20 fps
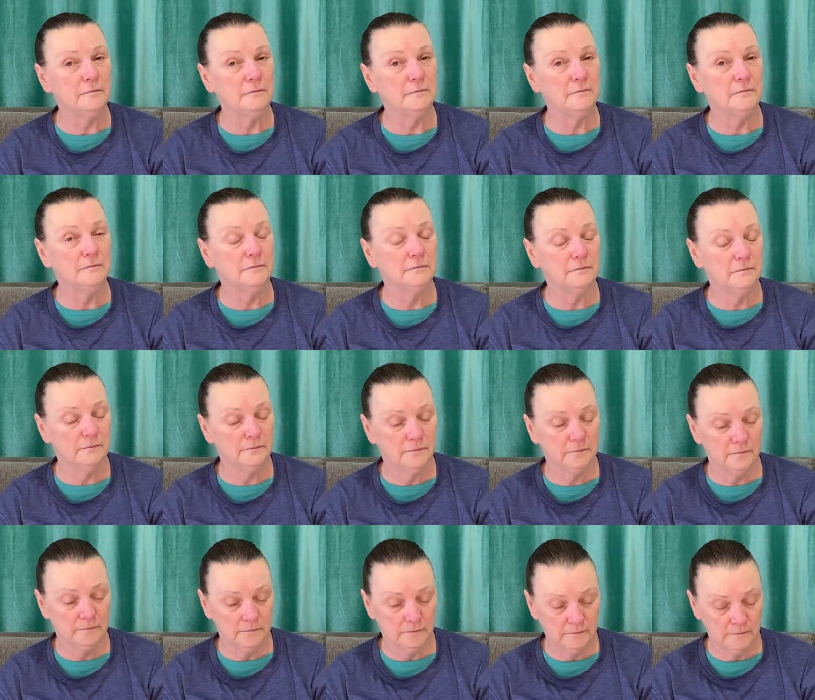
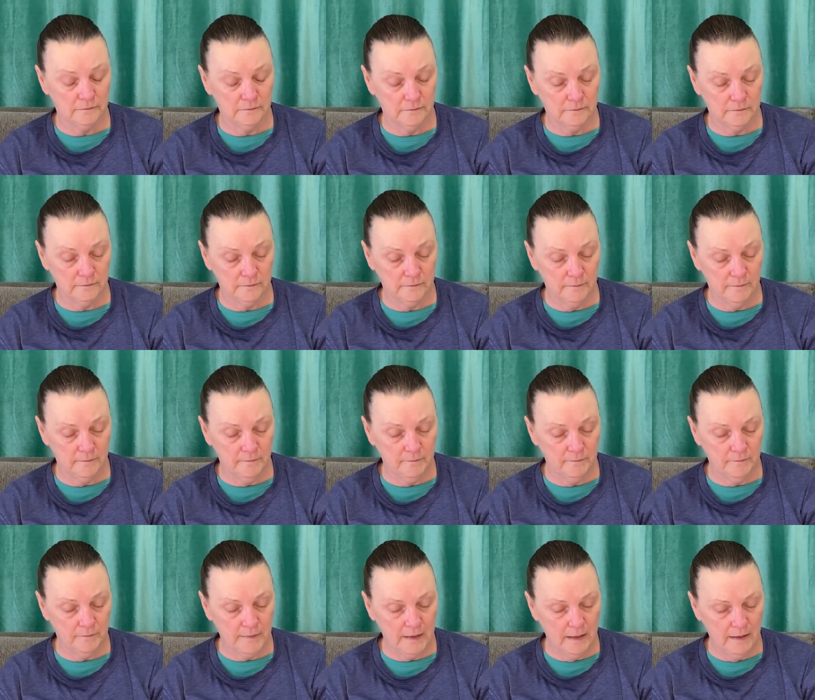
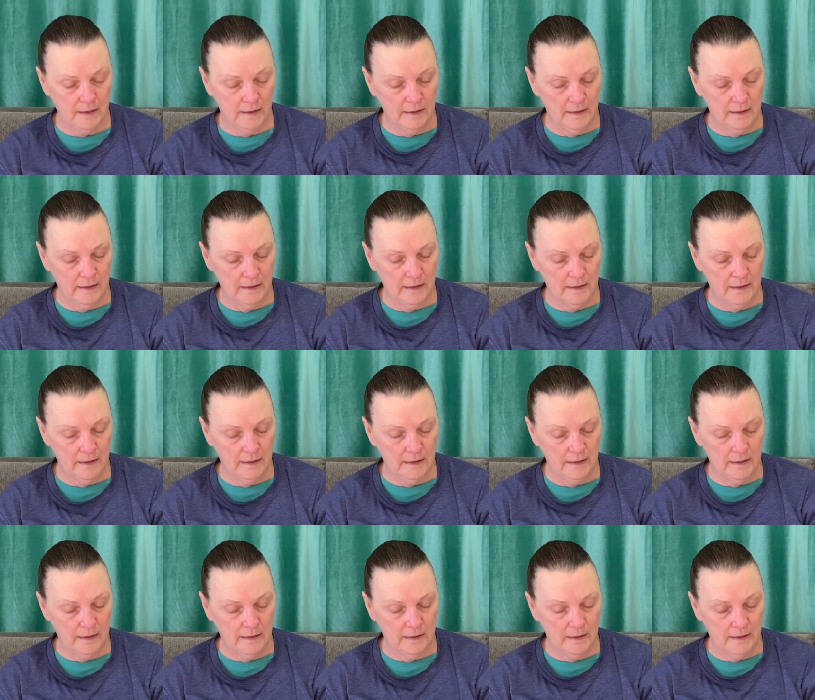(silence)